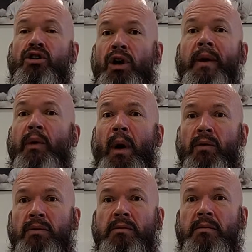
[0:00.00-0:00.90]
No, he
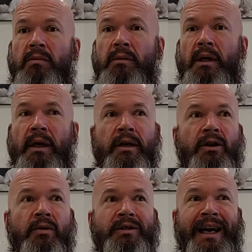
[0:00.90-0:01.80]
won't.
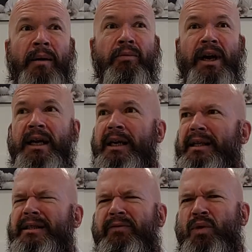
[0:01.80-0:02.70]
You know, Tom Brady
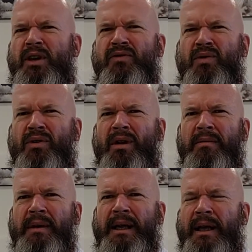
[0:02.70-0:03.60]
is
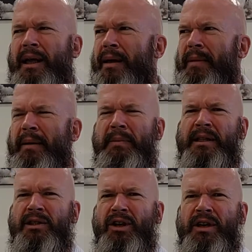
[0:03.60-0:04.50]
44. He may be
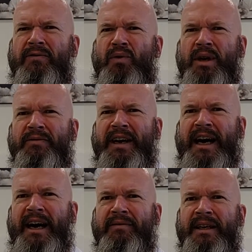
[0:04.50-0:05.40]
turning
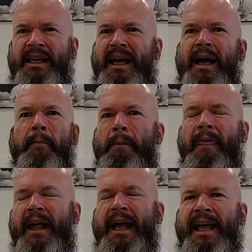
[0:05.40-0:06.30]
45.
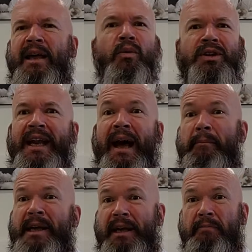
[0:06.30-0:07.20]
He will
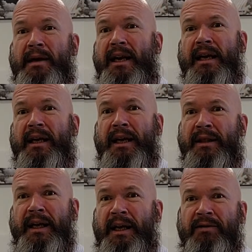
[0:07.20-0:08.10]
not be competing
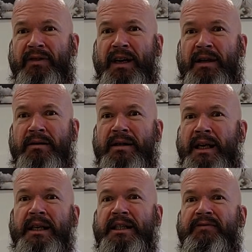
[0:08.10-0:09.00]
in the NFL
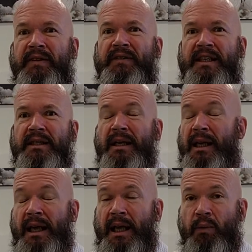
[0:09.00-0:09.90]
in his 50s.
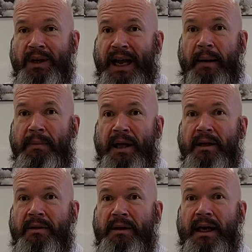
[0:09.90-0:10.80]
He will not be.
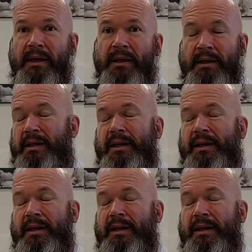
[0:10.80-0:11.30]
Like,